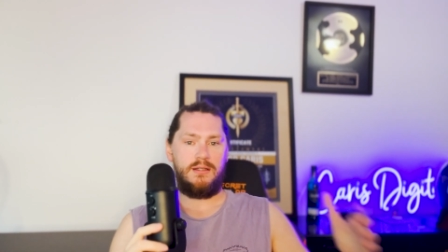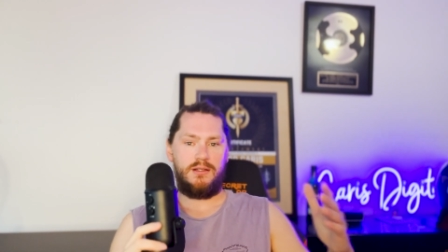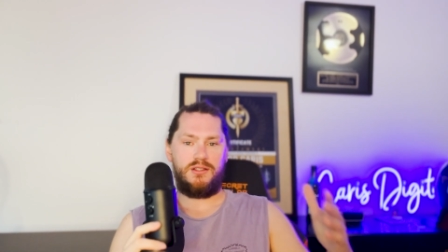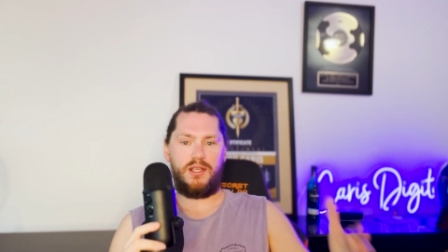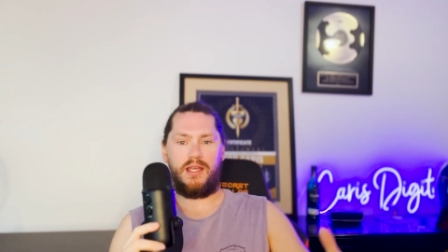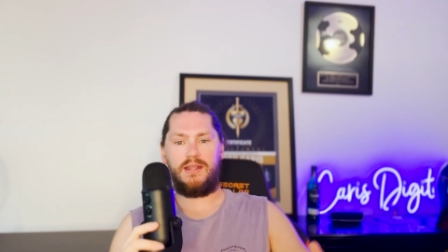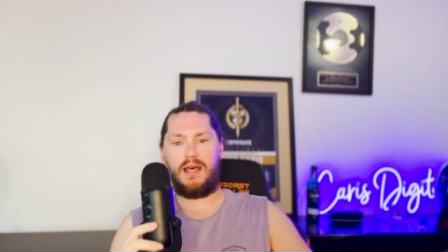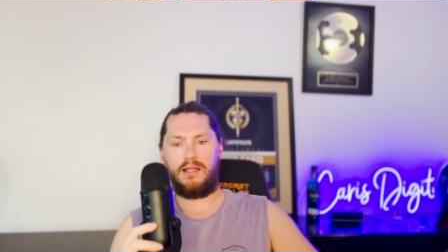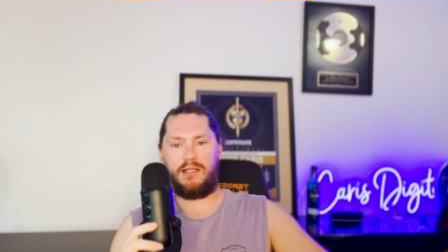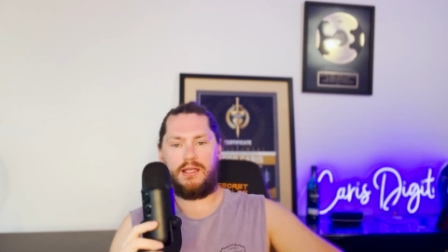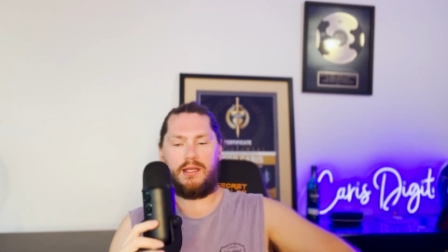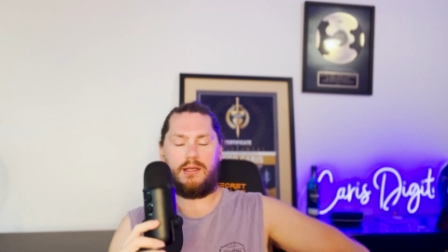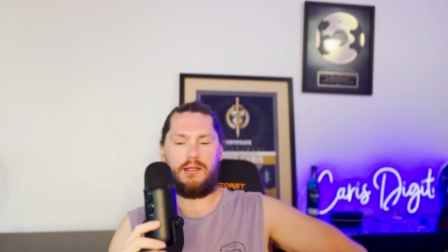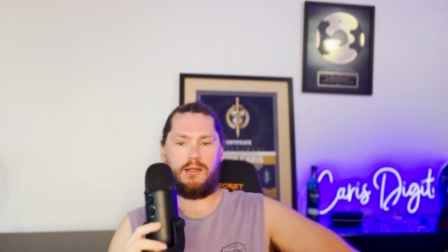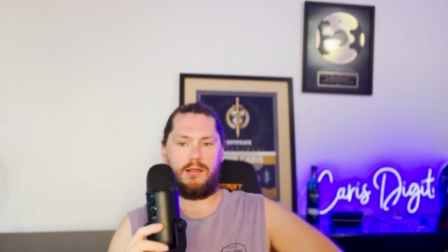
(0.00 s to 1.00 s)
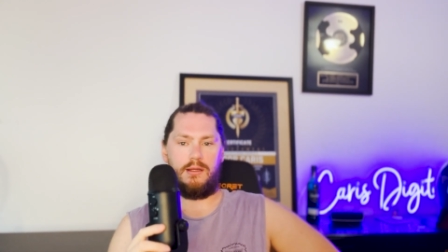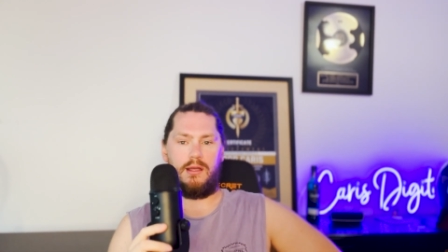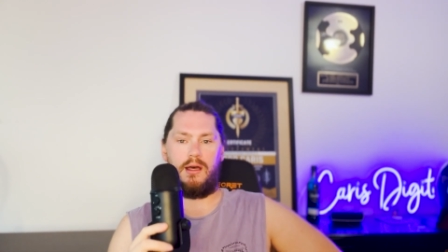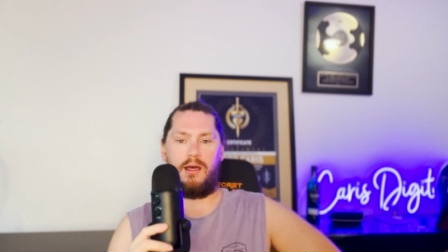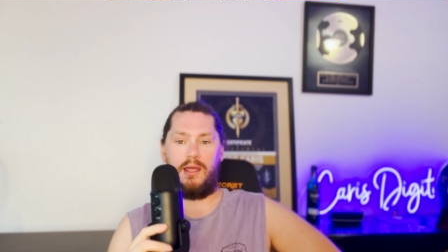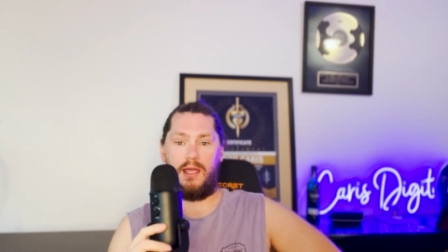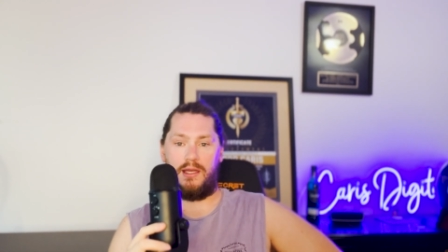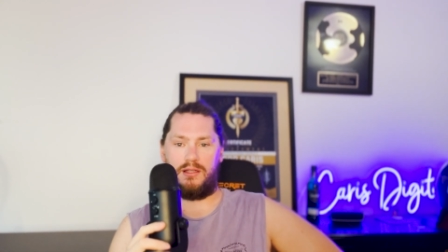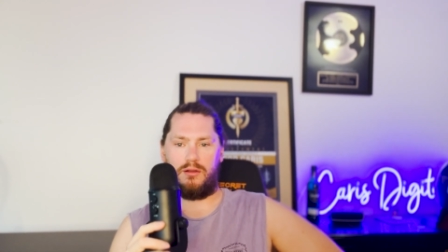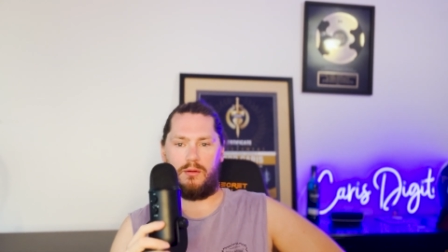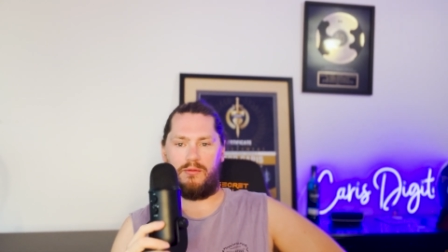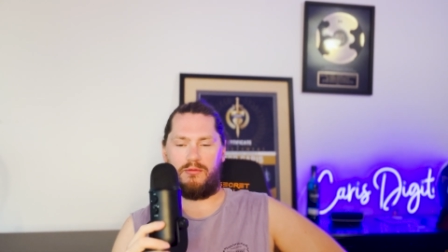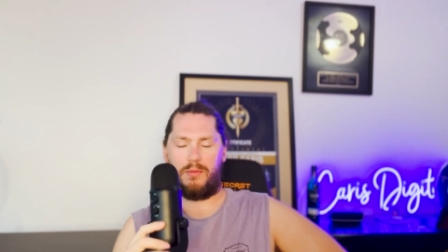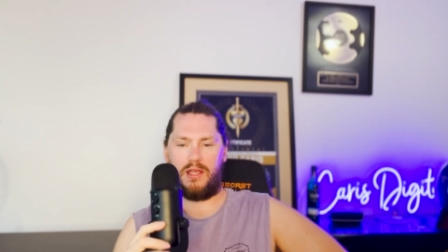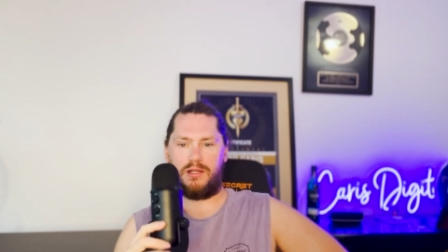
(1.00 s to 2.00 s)
check out that link and uh, enter your
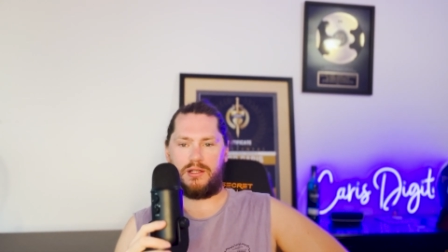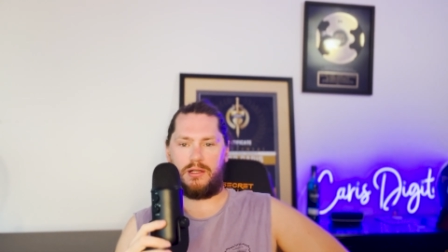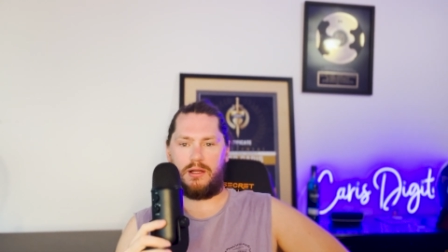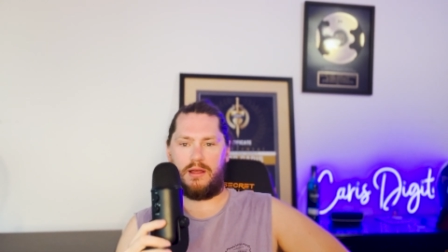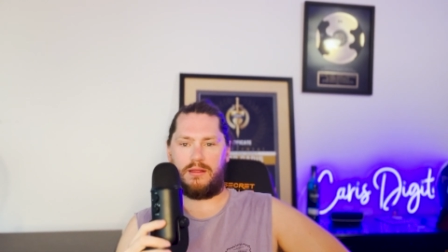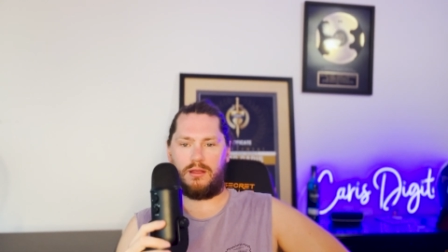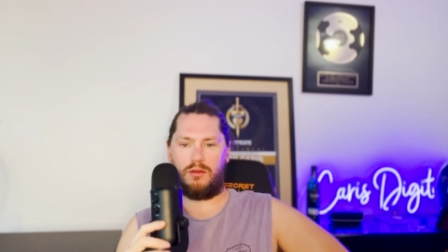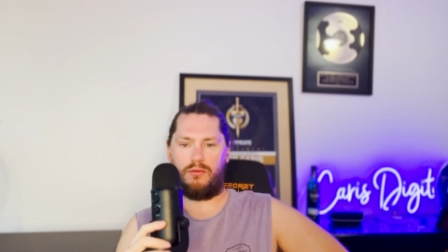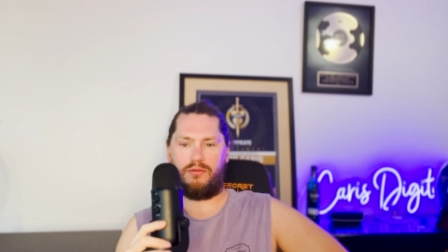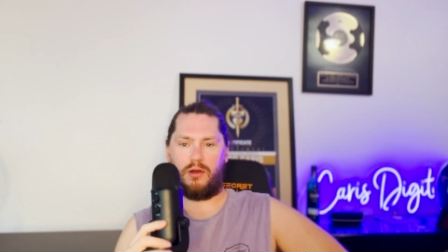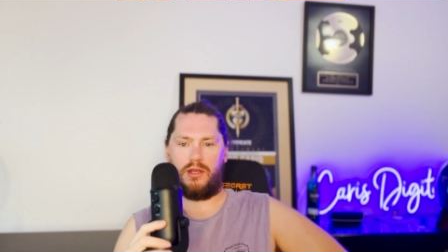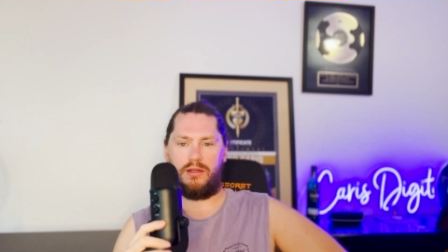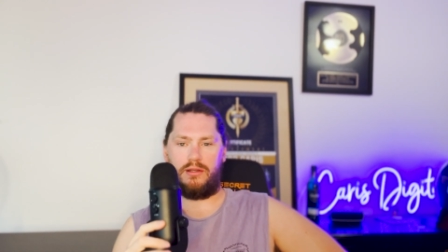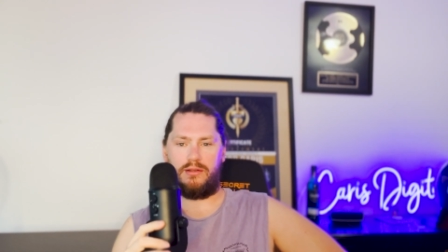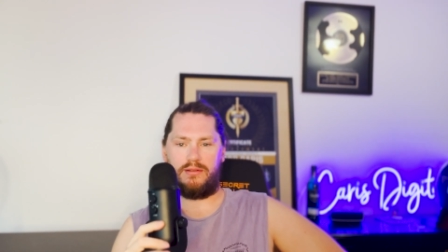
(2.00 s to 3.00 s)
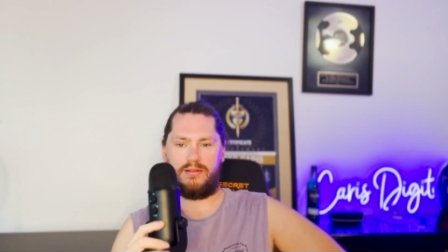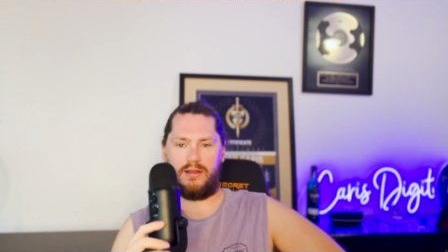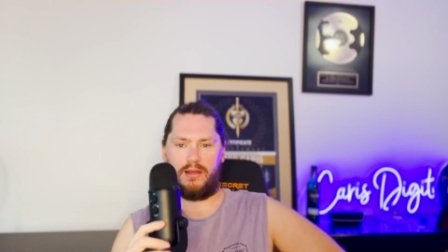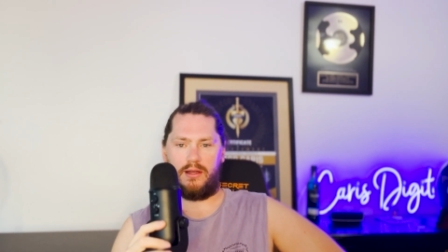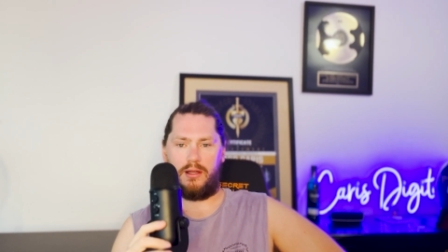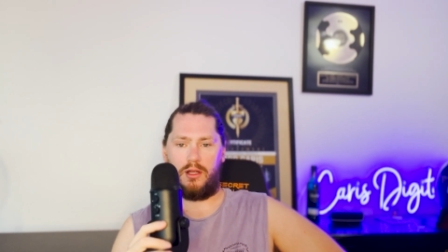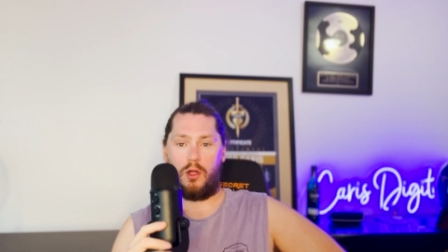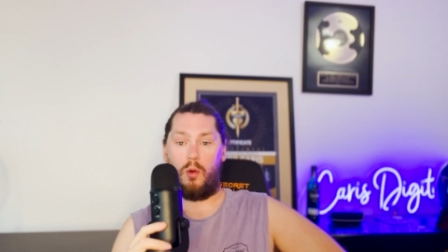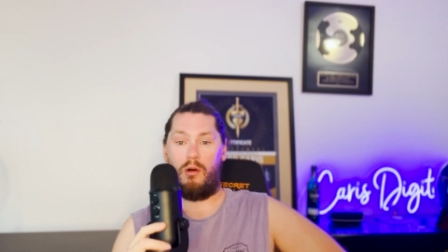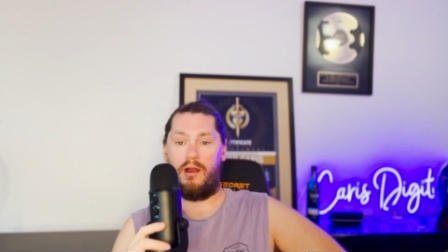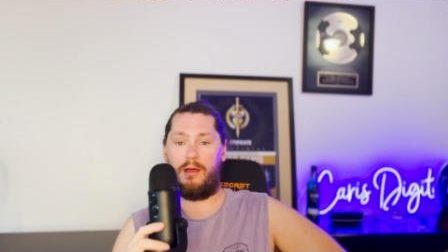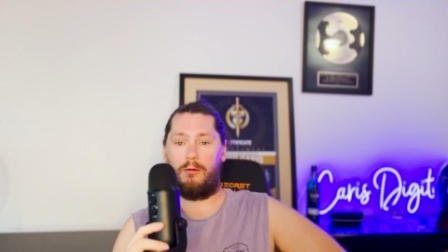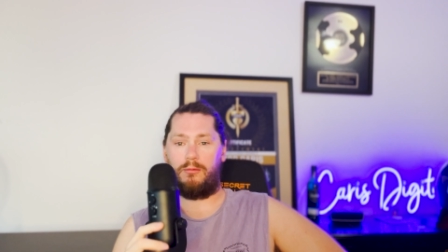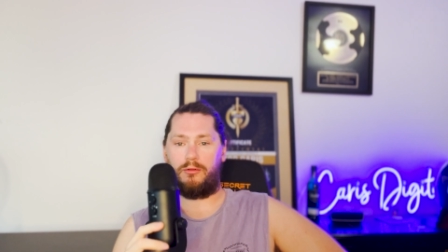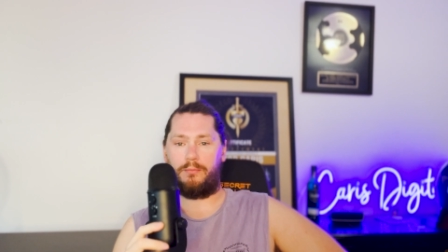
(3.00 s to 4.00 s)
information. I think you'll find it uh, quite
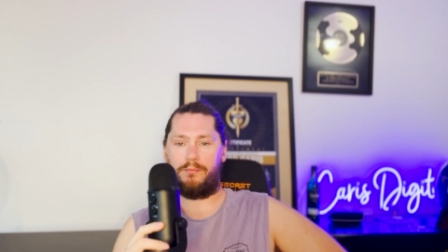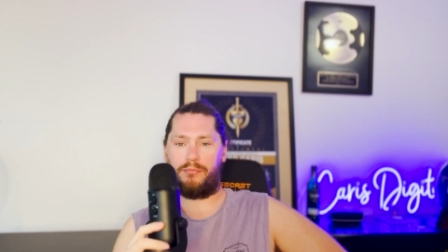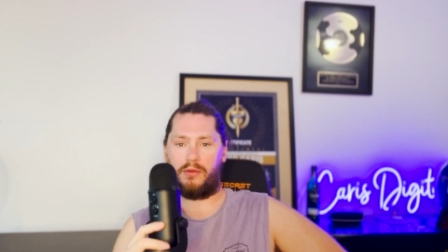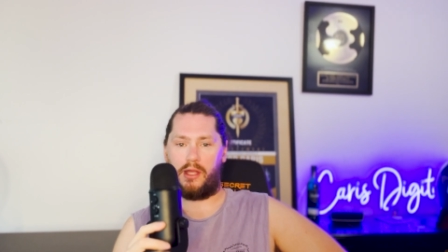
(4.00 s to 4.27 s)
helpful.